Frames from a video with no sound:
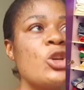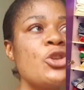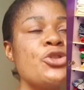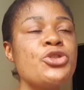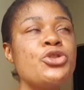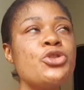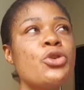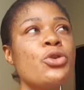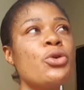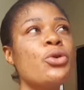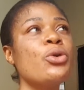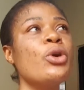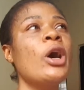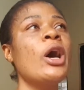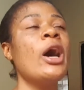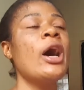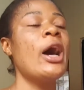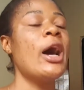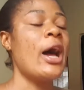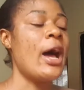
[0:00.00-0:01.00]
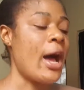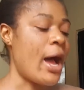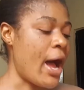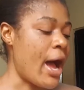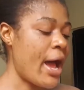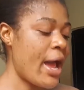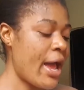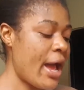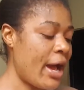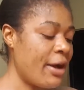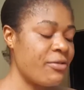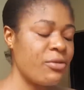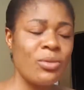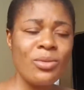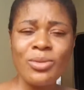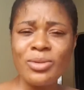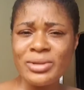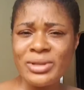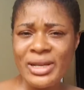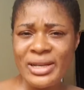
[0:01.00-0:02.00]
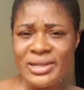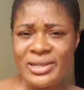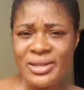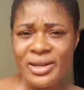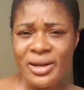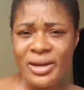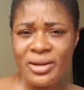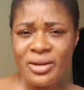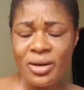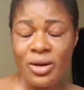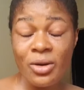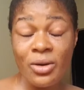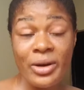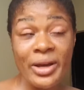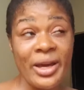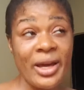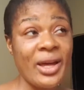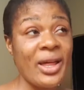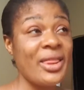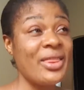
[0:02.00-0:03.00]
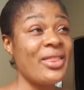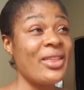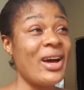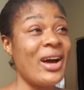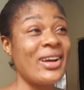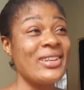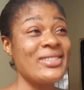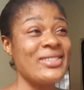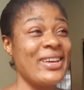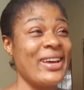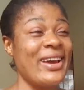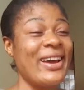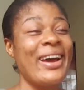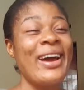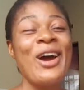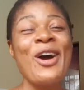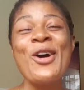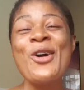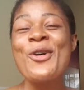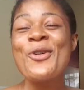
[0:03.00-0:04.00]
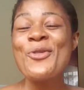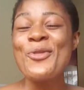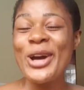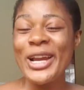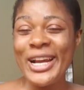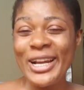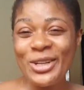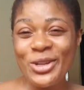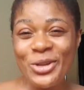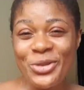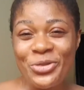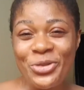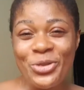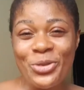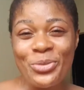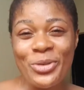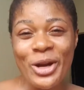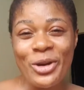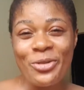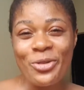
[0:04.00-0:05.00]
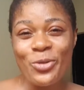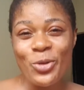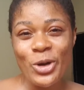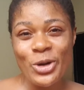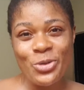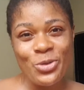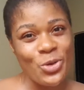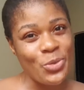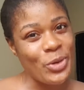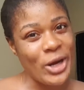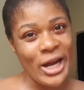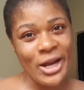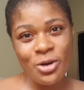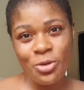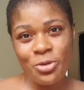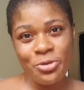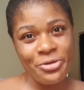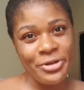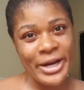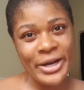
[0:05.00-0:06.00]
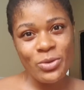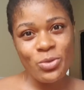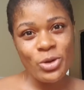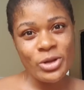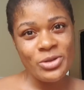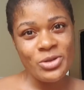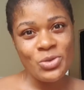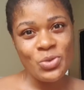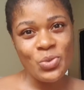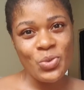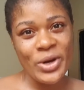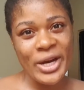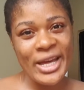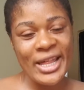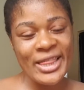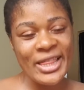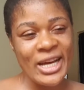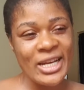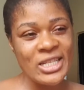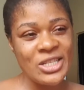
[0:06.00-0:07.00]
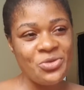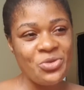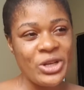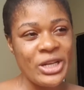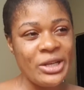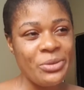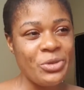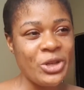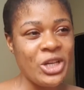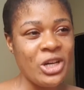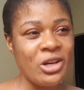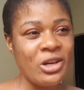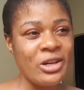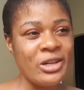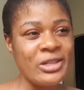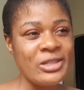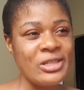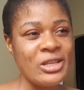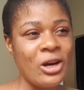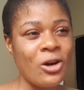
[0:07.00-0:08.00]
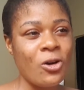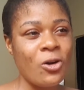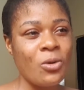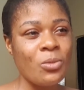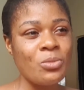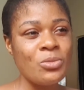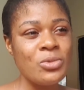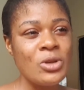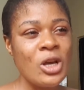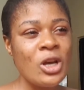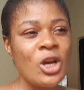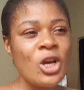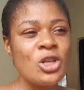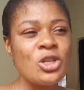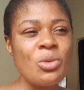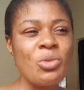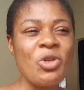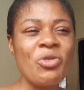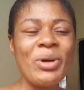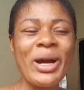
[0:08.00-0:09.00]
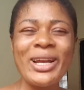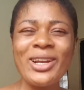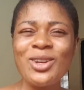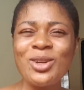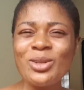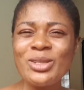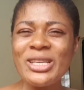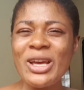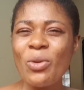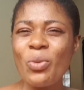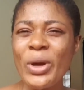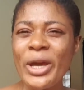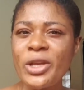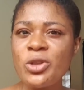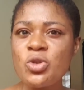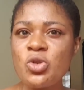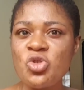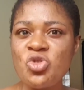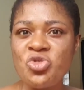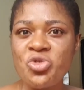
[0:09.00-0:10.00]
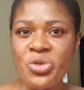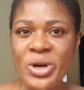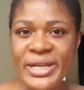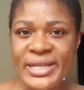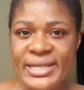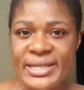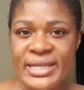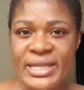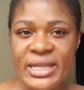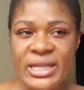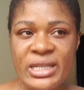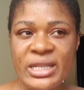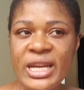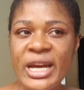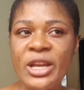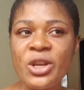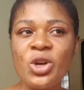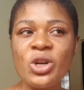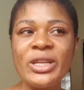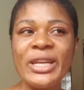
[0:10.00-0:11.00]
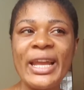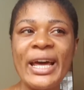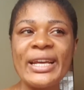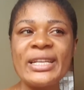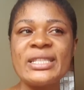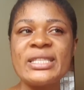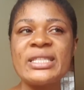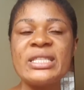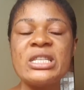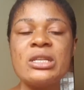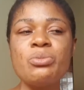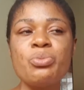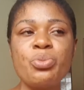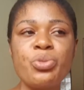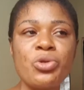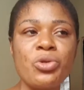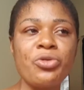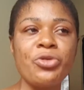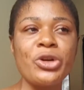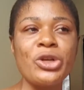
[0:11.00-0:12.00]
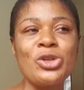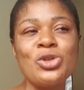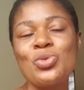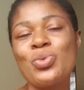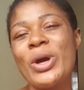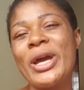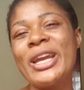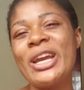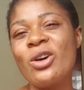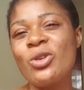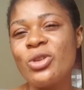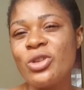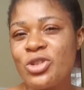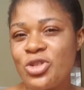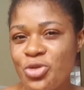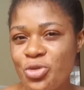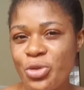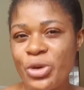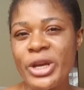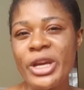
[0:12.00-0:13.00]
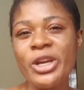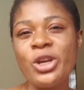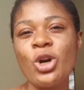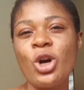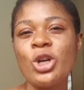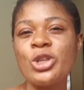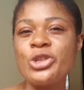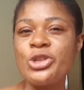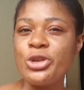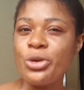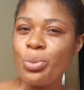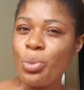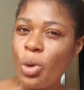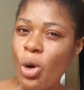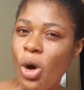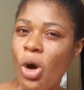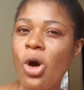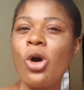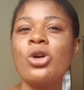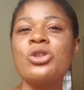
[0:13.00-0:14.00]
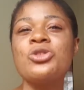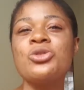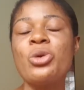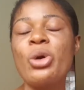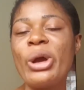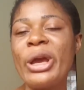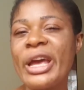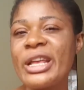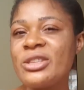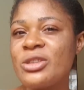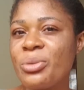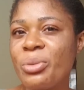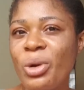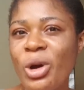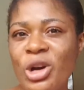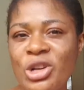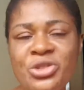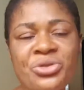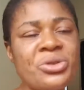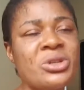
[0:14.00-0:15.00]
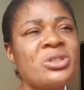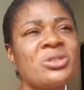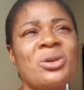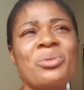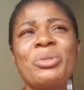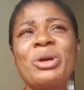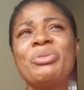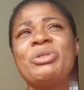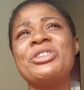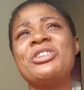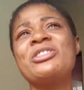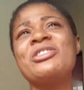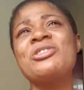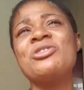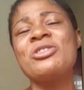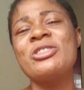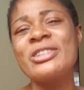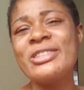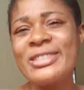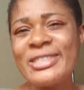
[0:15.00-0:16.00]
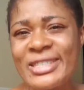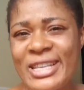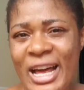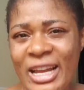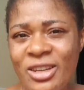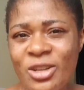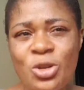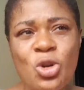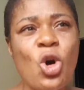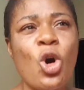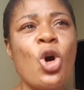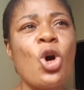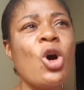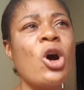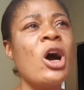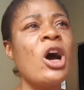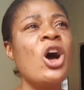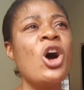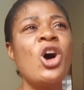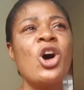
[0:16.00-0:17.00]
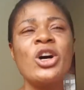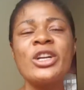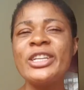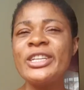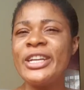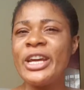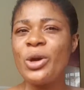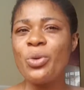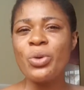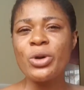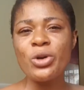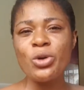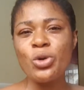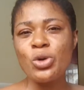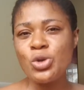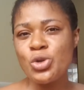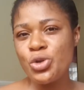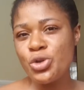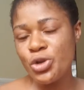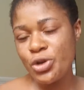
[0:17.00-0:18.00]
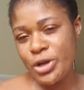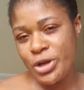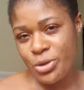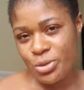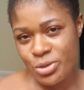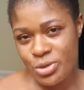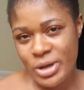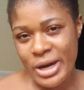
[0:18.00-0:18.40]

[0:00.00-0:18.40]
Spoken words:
So I have, what was I saying? Okay, that when I look through my wardrobe, I don't find what to wear. That's really because some of my clothes are way too dressy. They are not like simple for you to wear down the street or to the mall or to go get some groceries or maybe just to the salon or on a day you want to go do your nails.